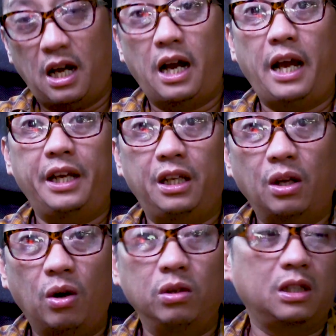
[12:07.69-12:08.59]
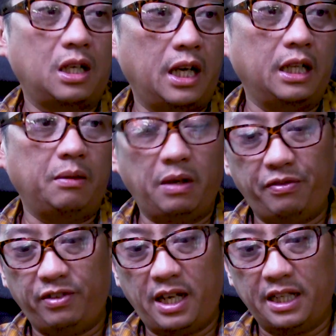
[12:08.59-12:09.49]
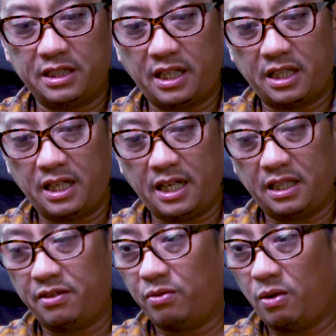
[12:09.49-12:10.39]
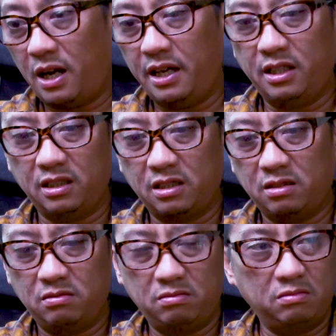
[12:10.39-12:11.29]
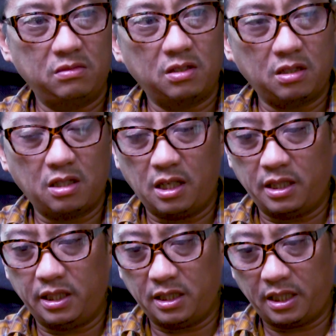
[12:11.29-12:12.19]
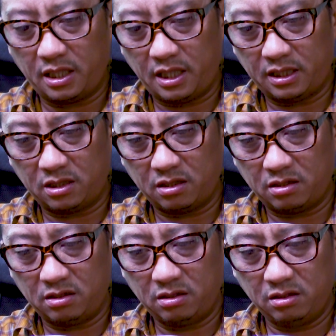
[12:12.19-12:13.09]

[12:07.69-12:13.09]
I don't cut my flash like that. Wa'el cut it like that, so